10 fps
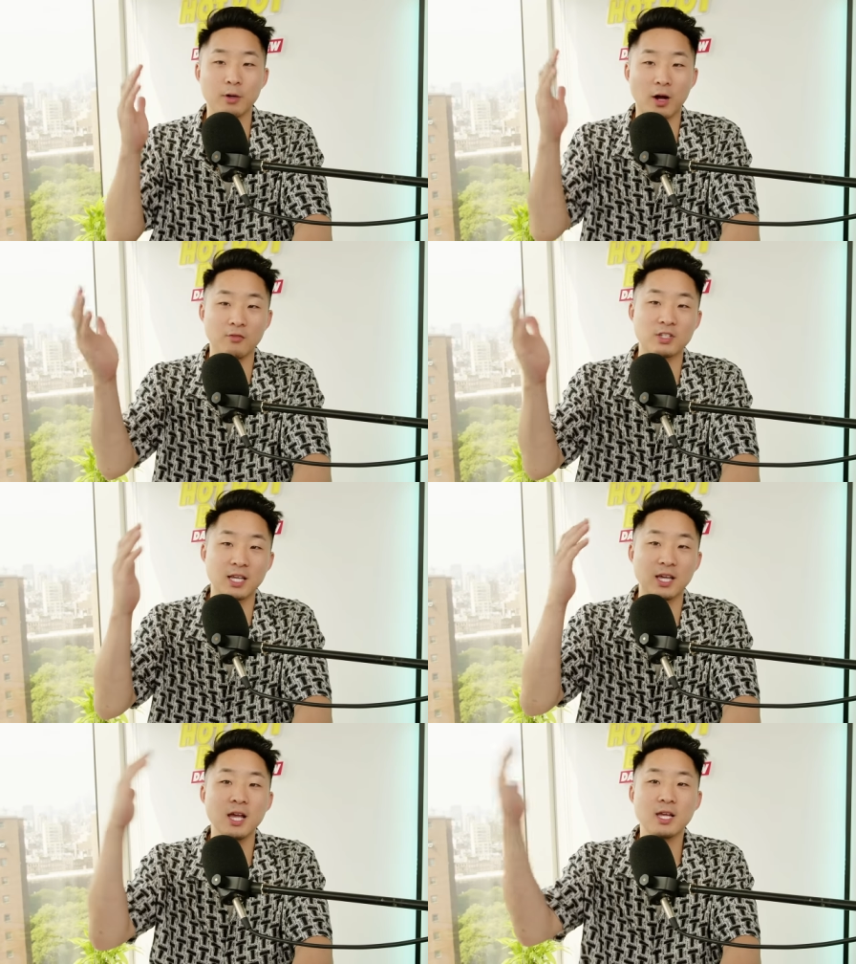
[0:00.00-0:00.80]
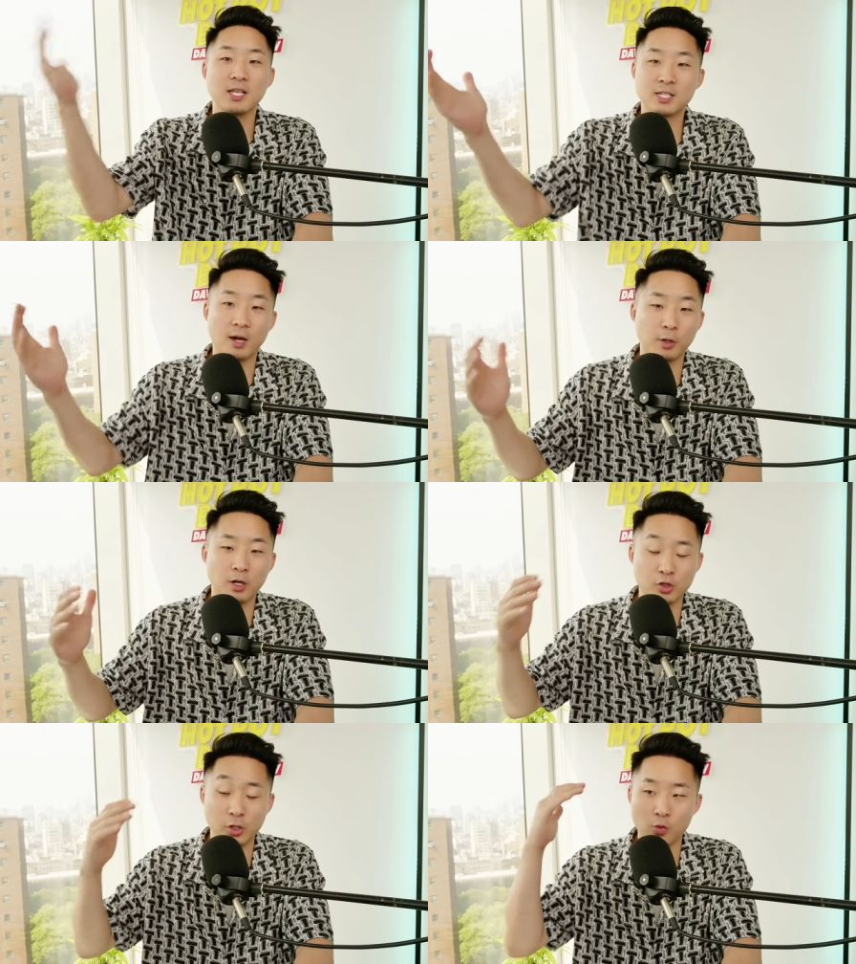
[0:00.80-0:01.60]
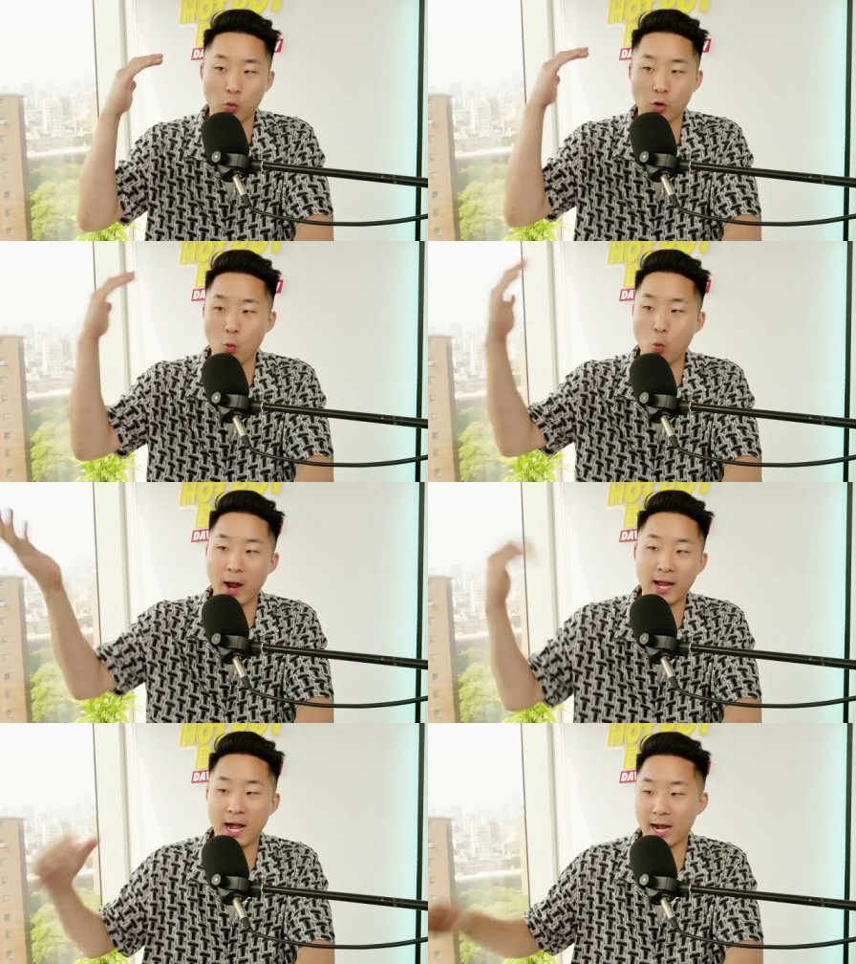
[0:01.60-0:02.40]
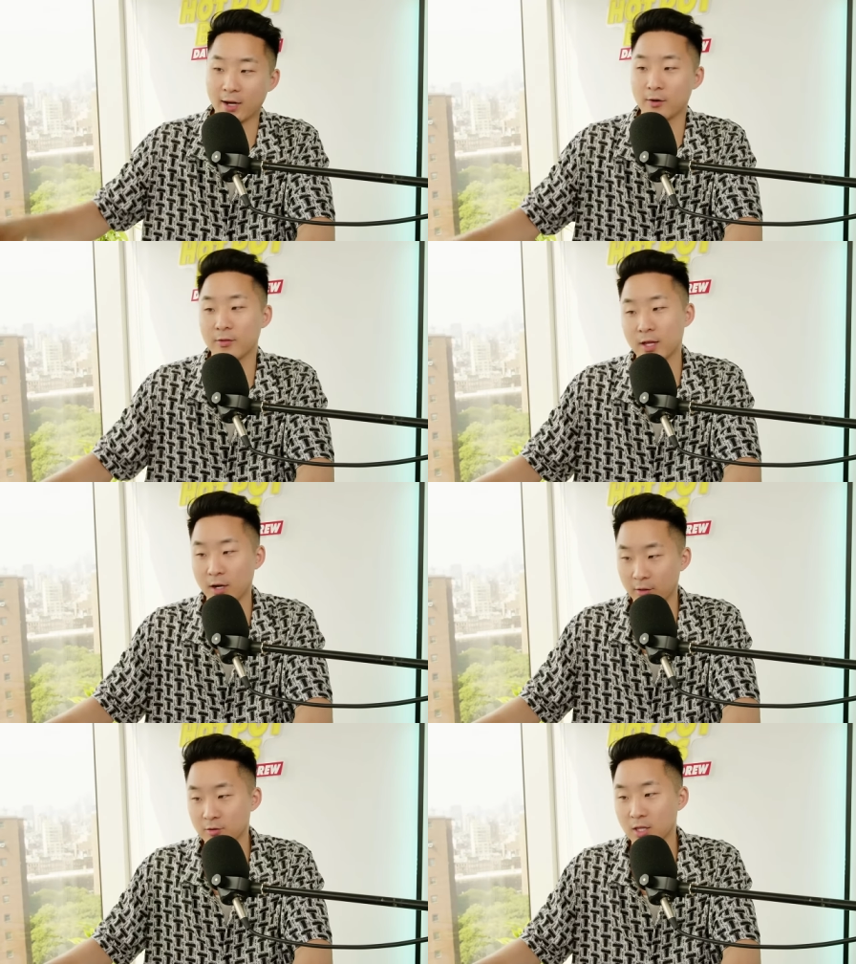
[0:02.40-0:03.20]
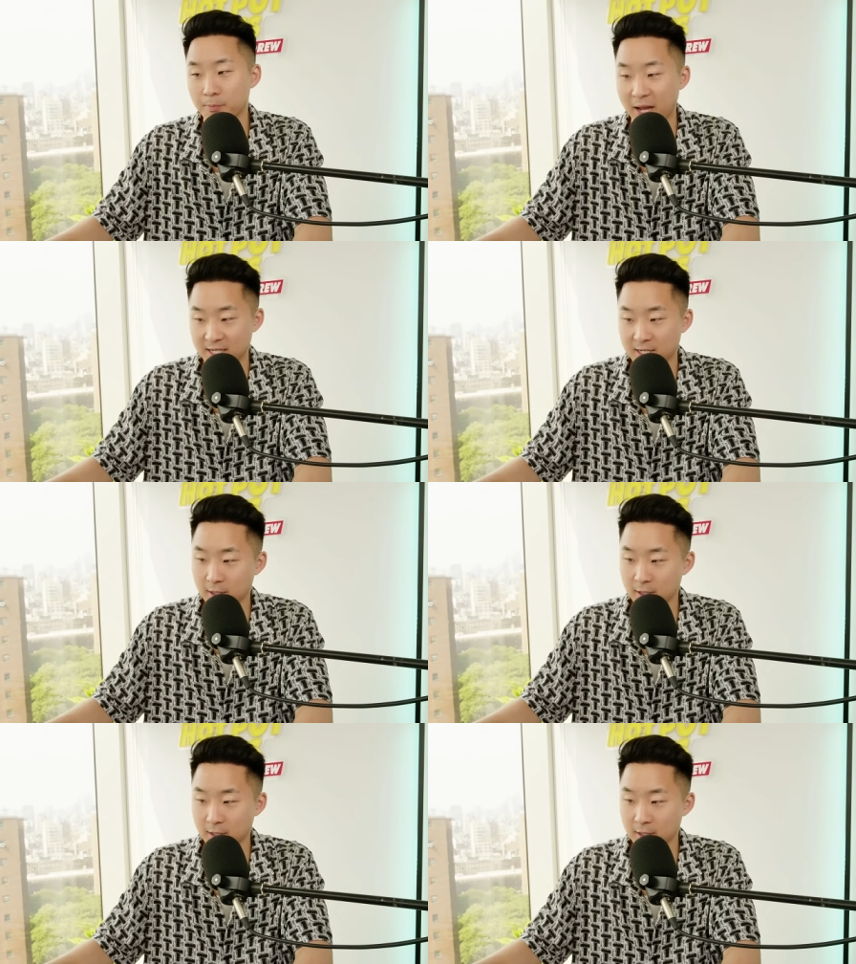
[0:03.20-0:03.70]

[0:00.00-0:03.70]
but obviously some countries were way higher than others in the past 10